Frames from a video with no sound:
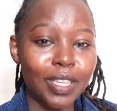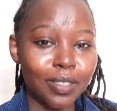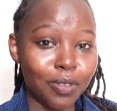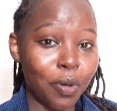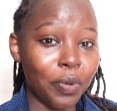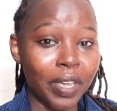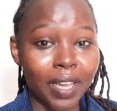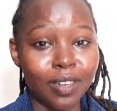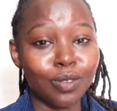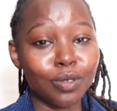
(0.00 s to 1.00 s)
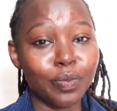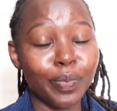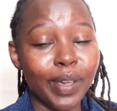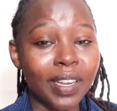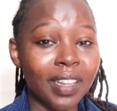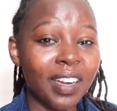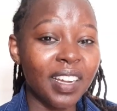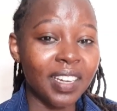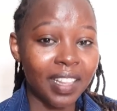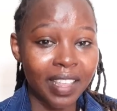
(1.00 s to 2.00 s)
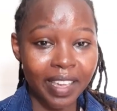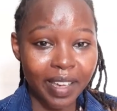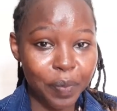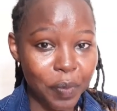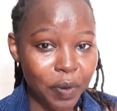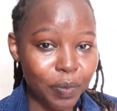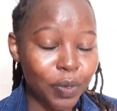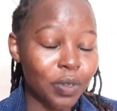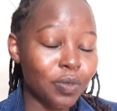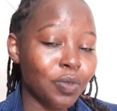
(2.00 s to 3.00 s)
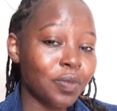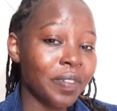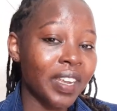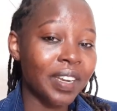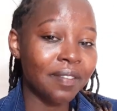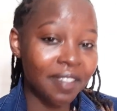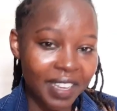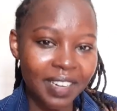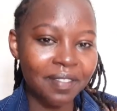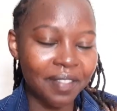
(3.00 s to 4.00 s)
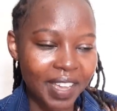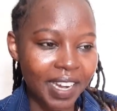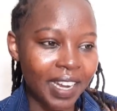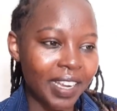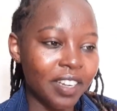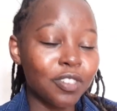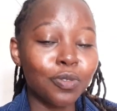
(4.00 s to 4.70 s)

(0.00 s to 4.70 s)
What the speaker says: So we had to spend the night at the airport because it was very, very, very late.